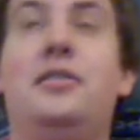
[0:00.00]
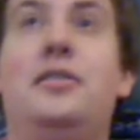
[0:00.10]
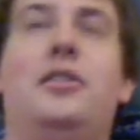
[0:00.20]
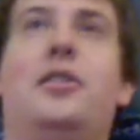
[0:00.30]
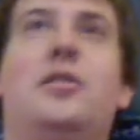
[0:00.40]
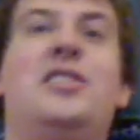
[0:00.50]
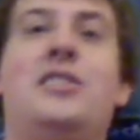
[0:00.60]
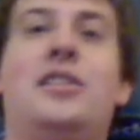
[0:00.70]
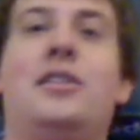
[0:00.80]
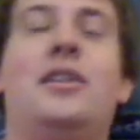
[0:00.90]

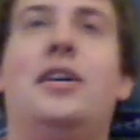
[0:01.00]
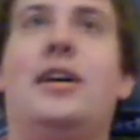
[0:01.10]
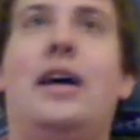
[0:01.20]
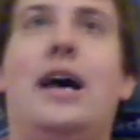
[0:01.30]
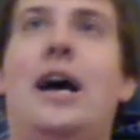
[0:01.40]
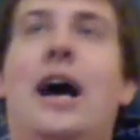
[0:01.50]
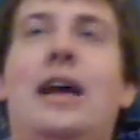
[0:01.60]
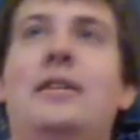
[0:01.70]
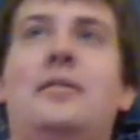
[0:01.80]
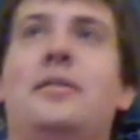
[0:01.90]
It's
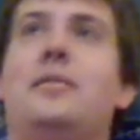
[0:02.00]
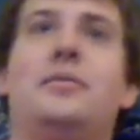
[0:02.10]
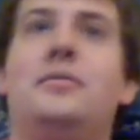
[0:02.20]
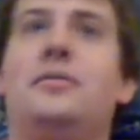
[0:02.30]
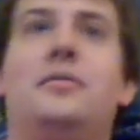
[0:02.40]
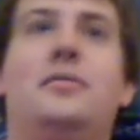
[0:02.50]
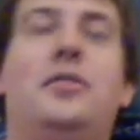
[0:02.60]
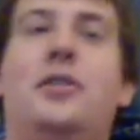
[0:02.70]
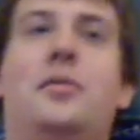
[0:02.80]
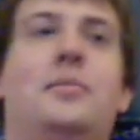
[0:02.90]
I,
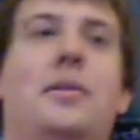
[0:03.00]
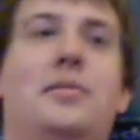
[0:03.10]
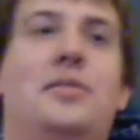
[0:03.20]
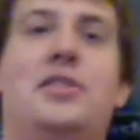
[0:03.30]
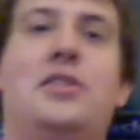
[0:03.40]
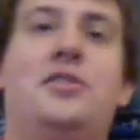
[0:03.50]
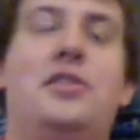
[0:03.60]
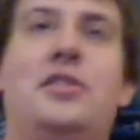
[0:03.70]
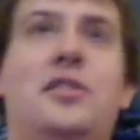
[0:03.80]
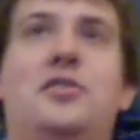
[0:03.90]
you know, this has
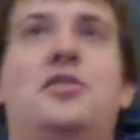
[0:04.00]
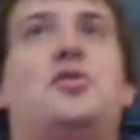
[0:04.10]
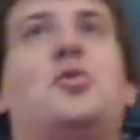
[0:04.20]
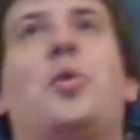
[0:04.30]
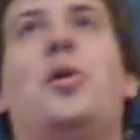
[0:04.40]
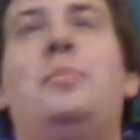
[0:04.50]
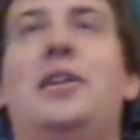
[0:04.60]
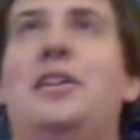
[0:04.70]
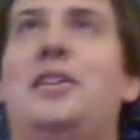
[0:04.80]
destroyed me.